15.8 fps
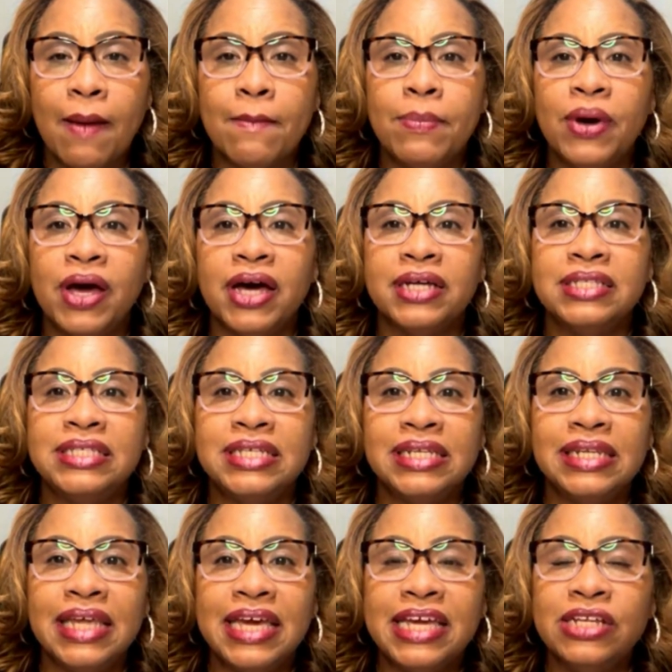but a
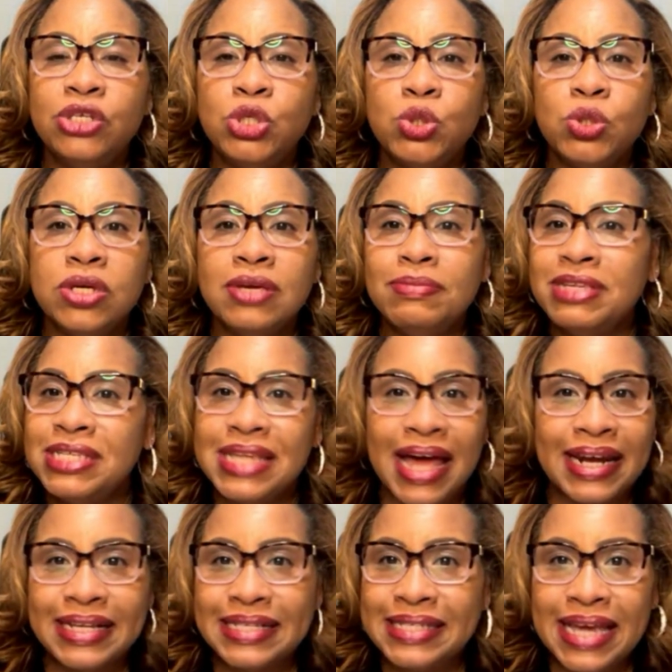delayed dream is
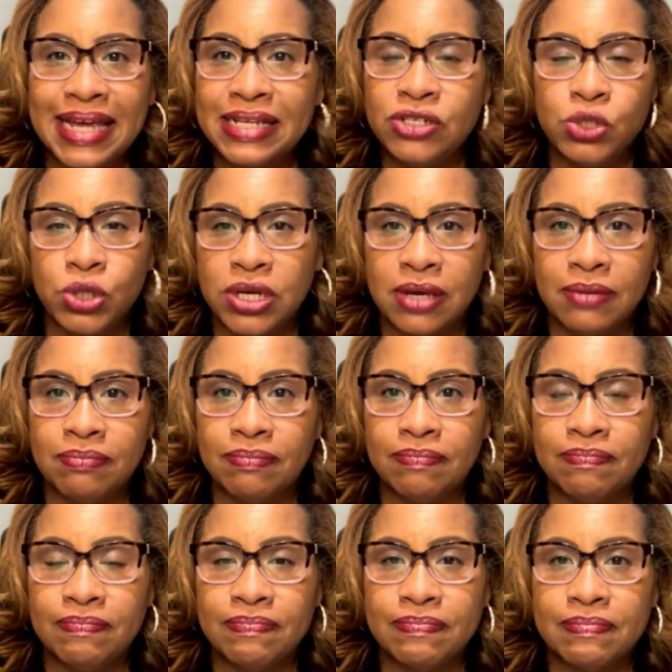not a dead dream.
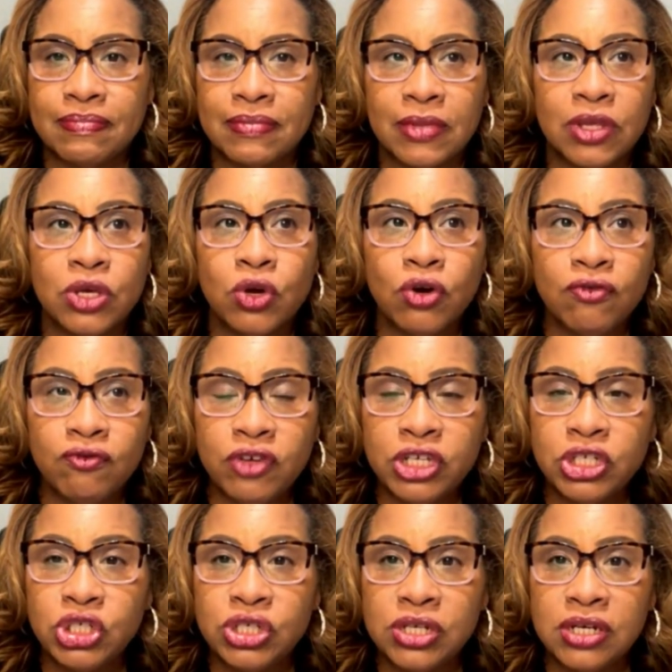Your
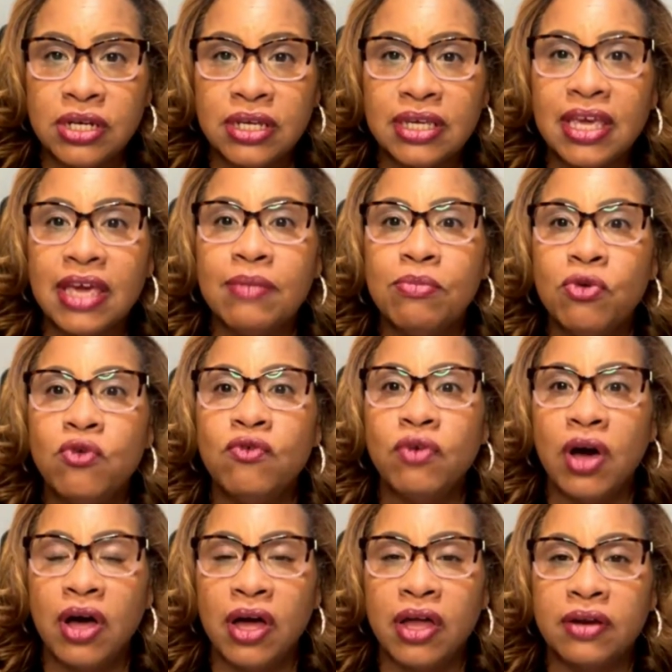vision can move
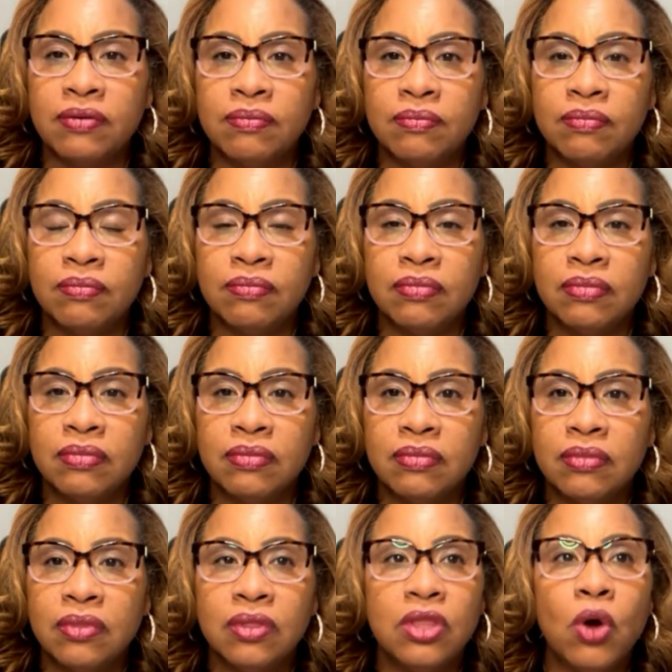on.
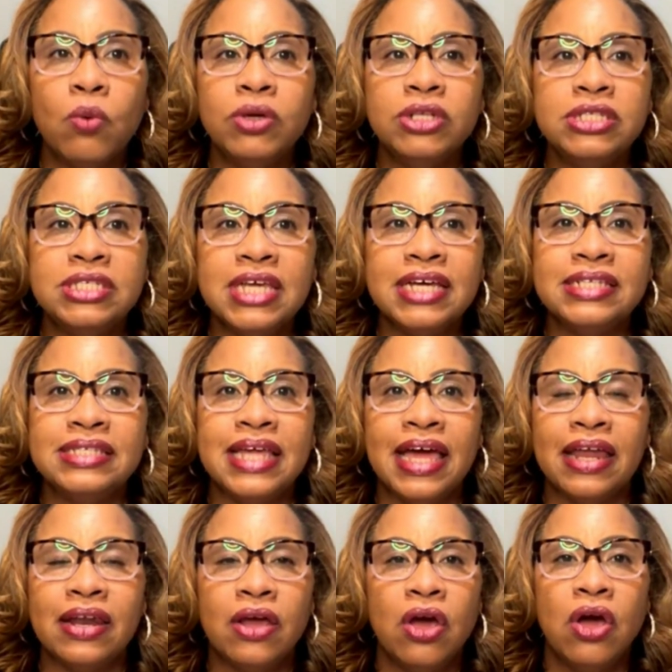No one says
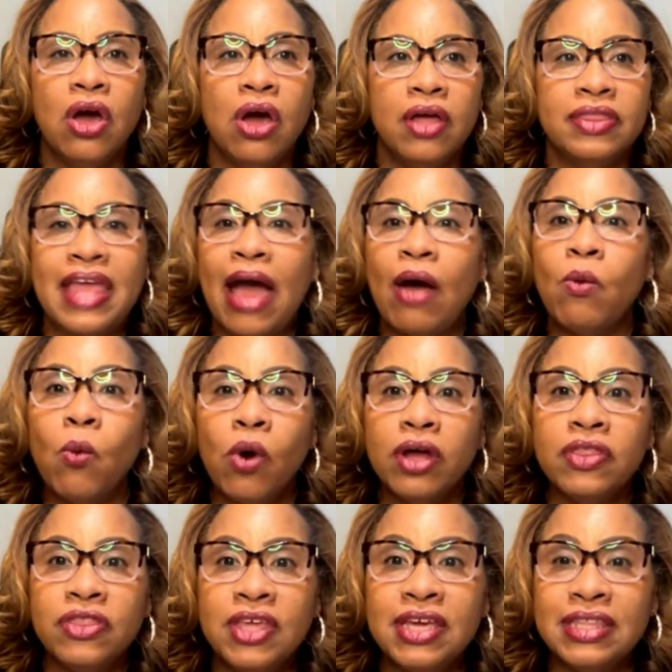that that
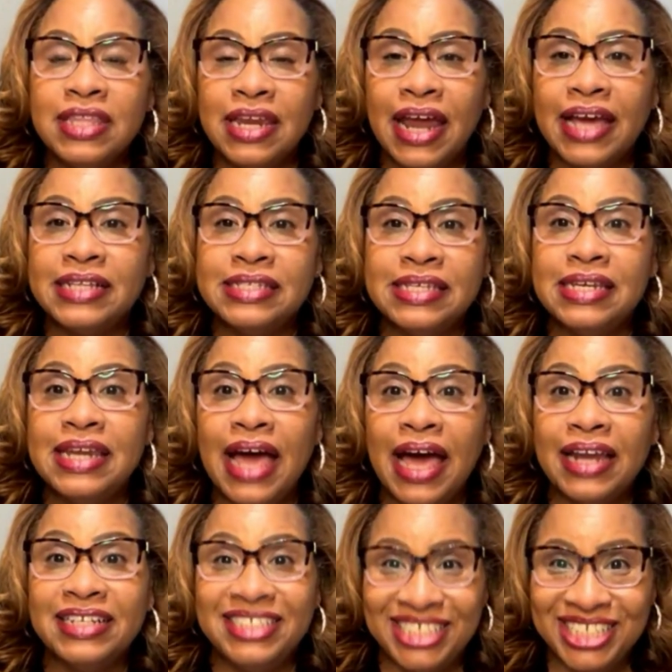one thing that I did not
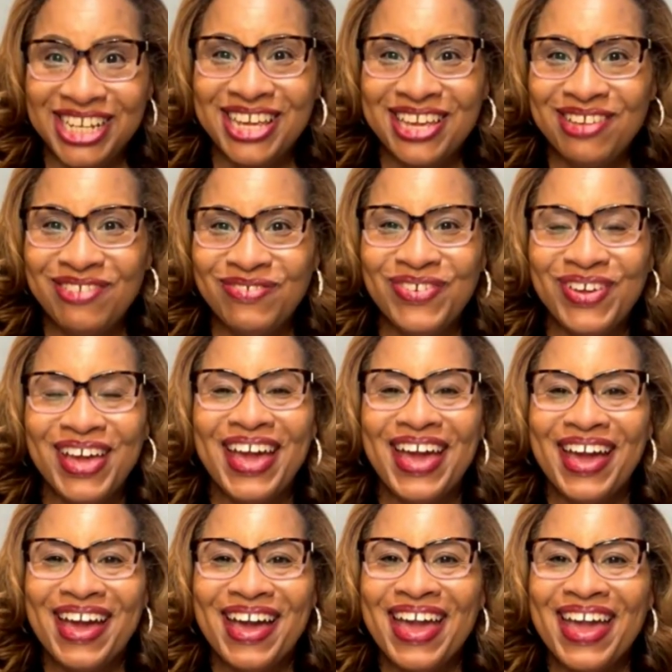achieve
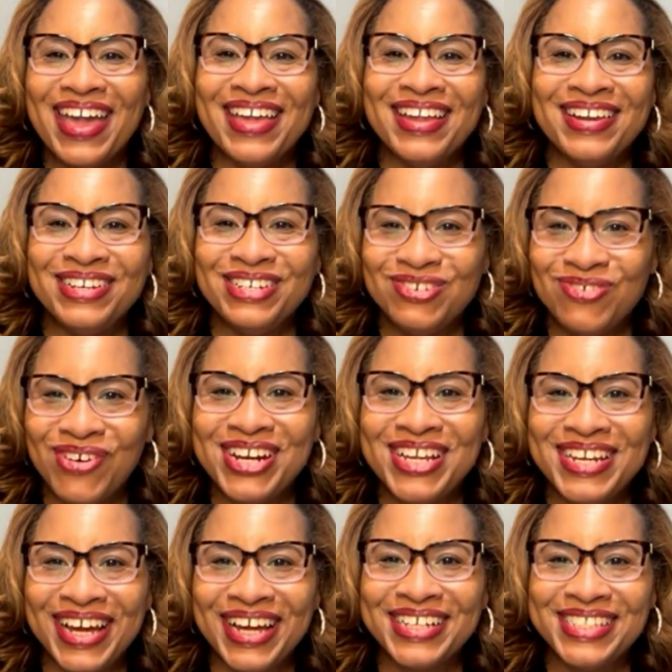in
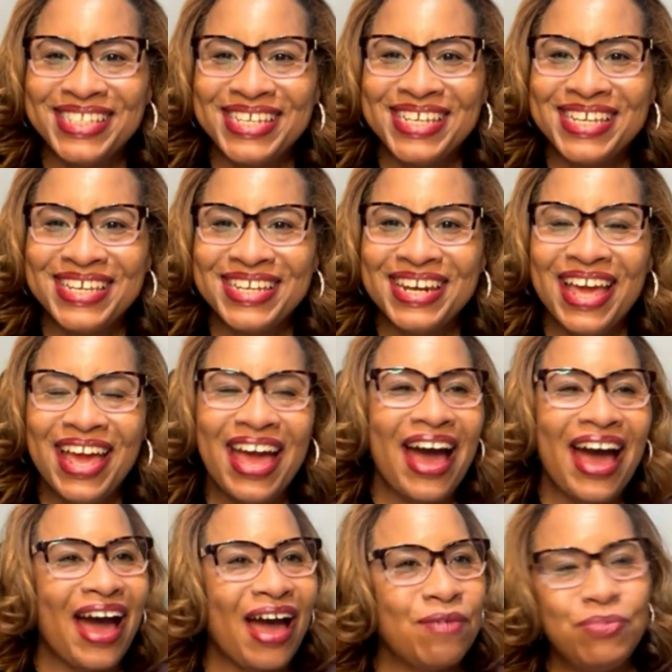2019,
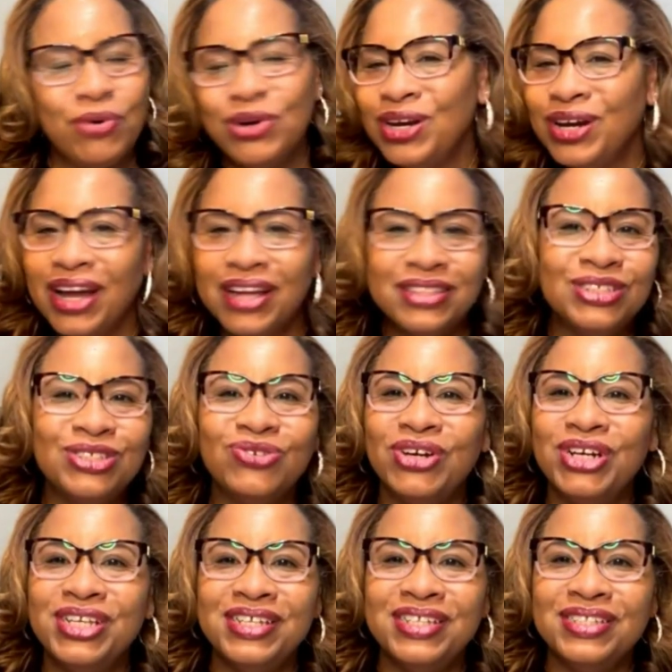I put it on the
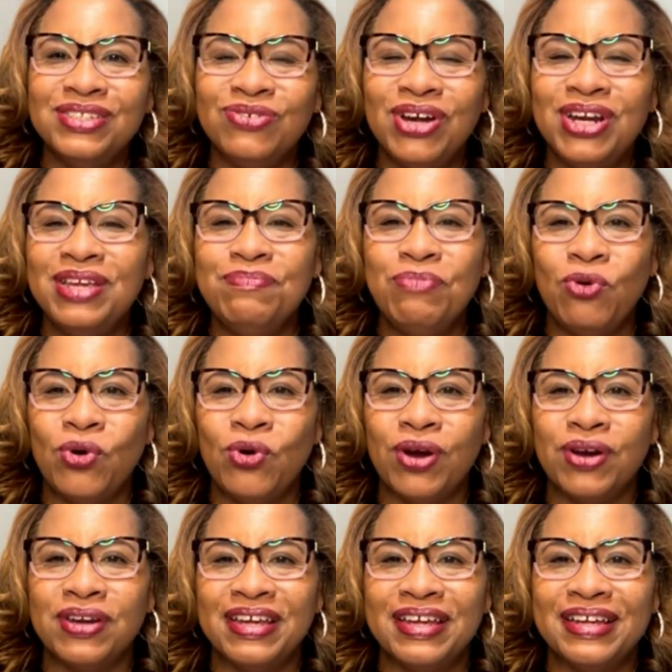2020 board.